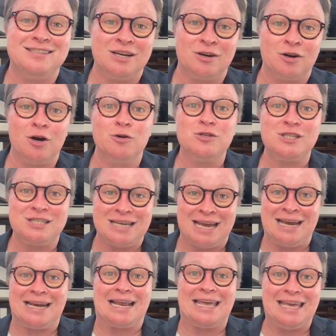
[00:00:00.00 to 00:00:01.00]
zero
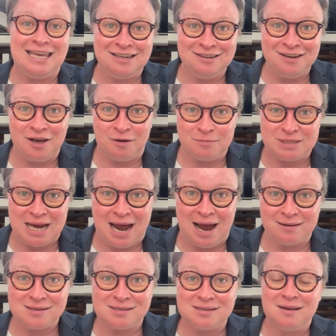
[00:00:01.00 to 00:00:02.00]
state income
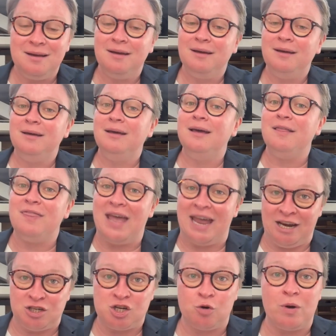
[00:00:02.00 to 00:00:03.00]
tax.
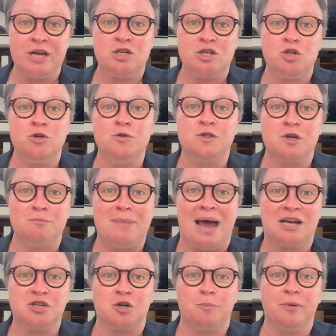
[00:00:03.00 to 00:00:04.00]
The HOA dues and
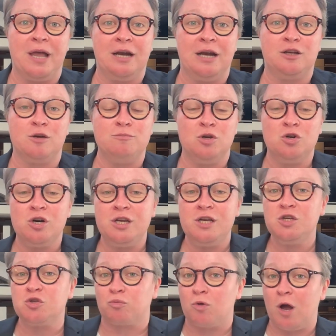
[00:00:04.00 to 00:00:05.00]
master plan
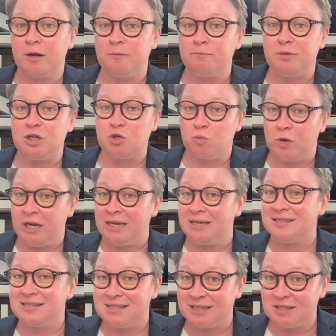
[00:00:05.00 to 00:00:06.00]
communities run
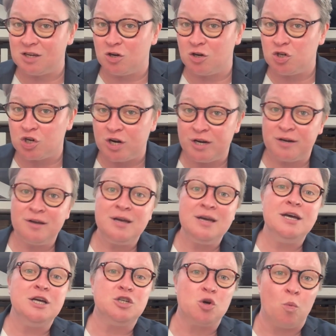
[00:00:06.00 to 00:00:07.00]
between $600
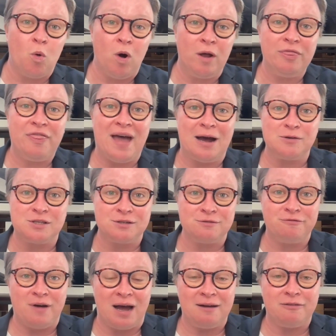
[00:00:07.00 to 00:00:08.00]
to
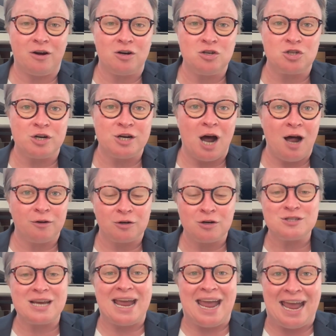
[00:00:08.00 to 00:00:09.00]

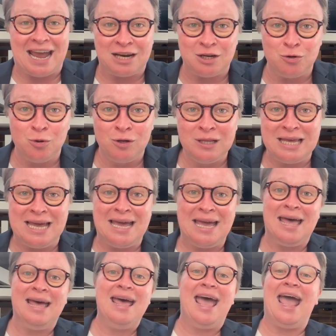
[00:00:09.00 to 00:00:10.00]
$1,500 annually,
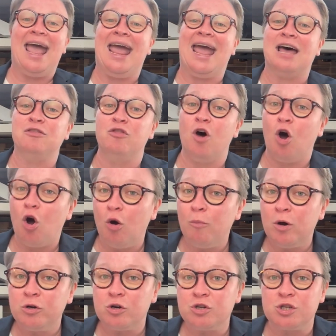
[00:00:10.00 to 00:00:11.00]
and the
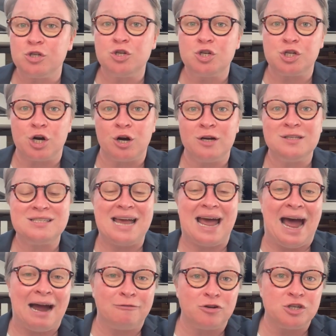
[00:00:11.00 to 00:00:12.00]
homeowner's insurance
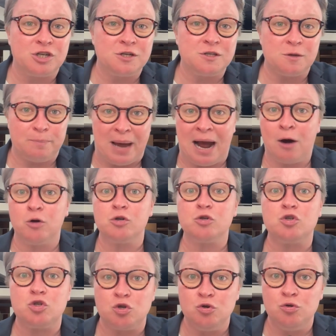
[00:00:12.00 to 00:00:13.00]
averages about
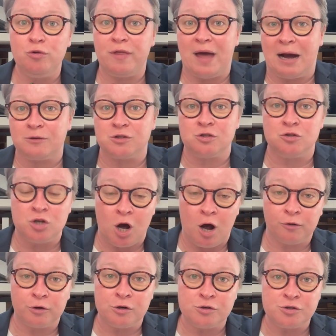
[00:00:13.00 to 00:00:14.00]

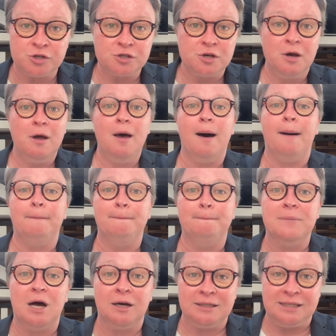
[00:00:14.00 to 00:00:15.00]
$2,000
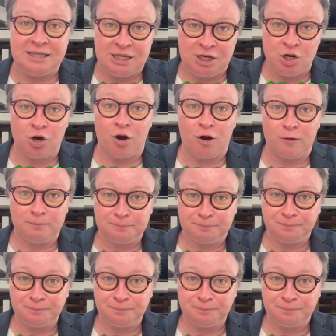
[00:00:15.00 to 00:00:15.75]
a year.